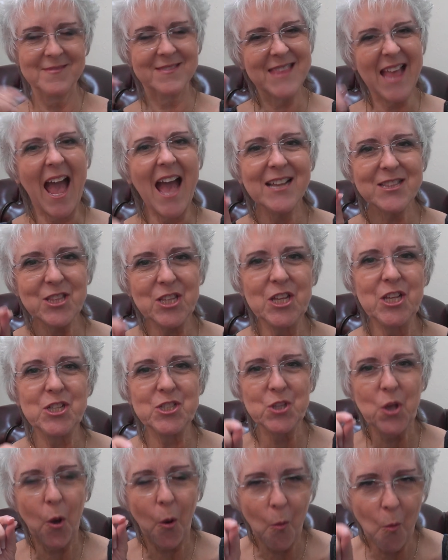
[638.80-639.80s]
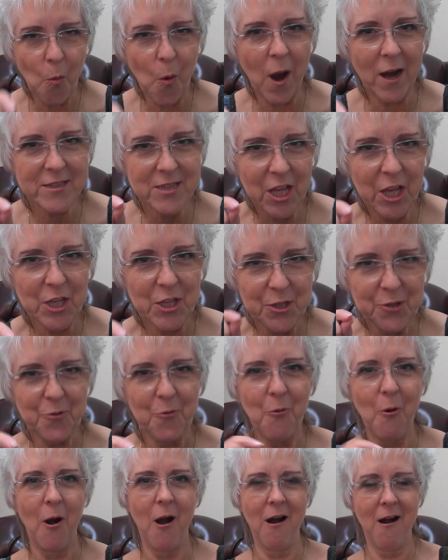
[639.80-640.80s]
that is what
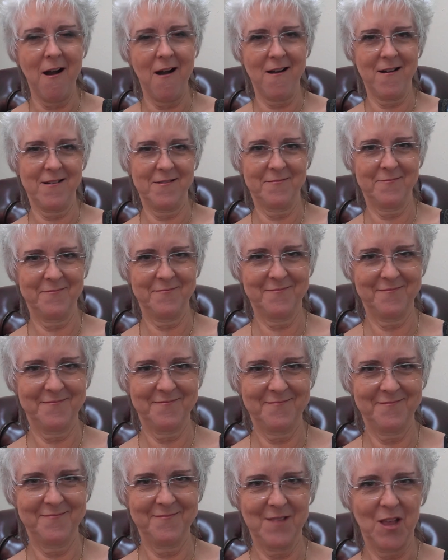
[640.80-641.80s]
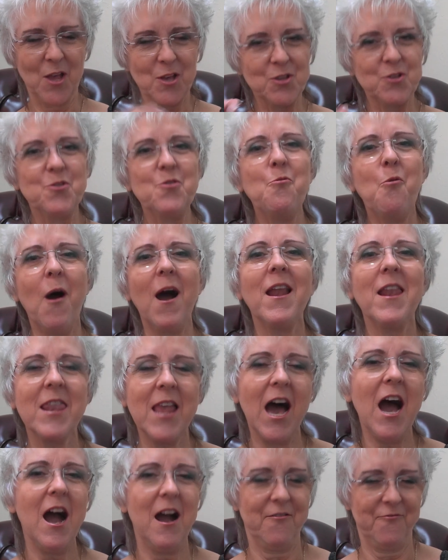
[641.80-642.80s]
you are. You are
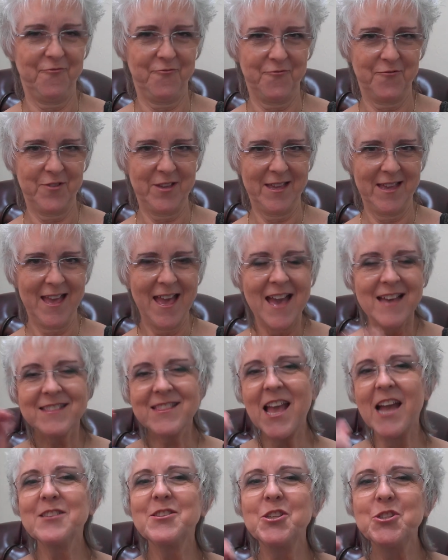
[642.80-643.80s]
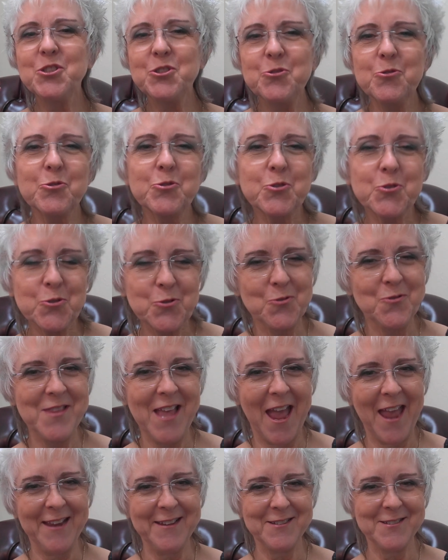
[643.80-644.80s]
love. That is your true
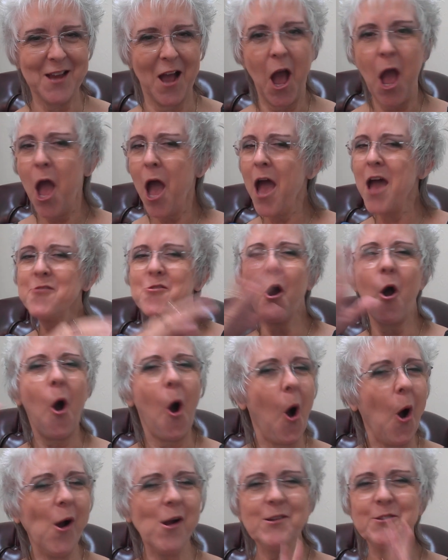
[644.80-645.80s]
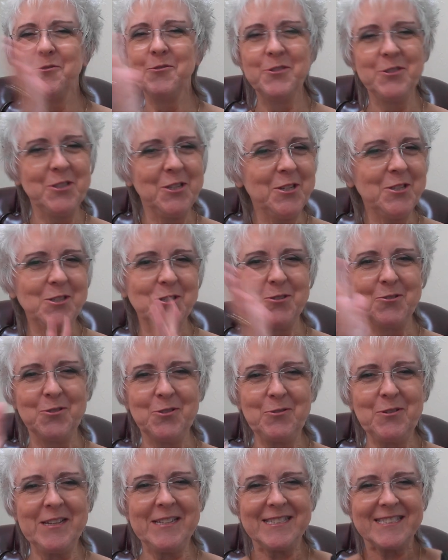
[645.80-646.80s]
nature. And all you need to
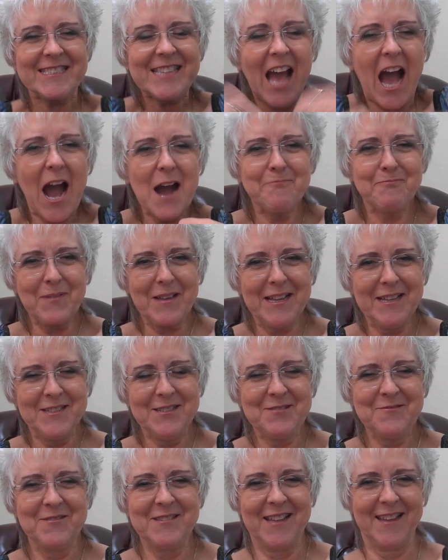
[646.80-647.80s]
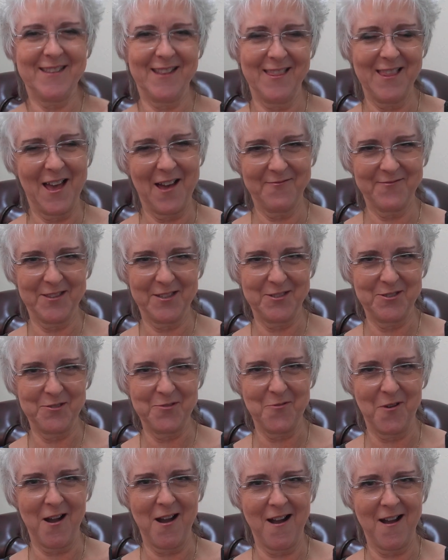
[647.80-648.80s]
do is tap into that love that
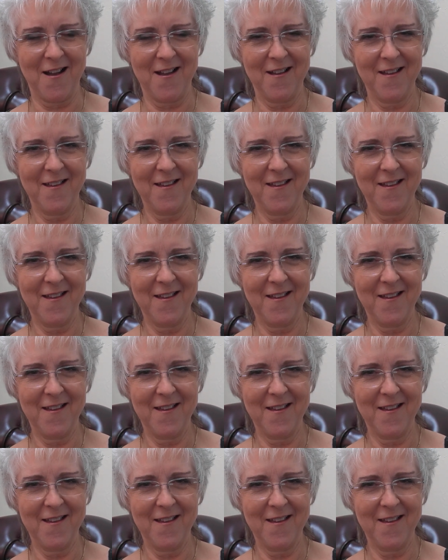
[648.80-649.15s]
you are.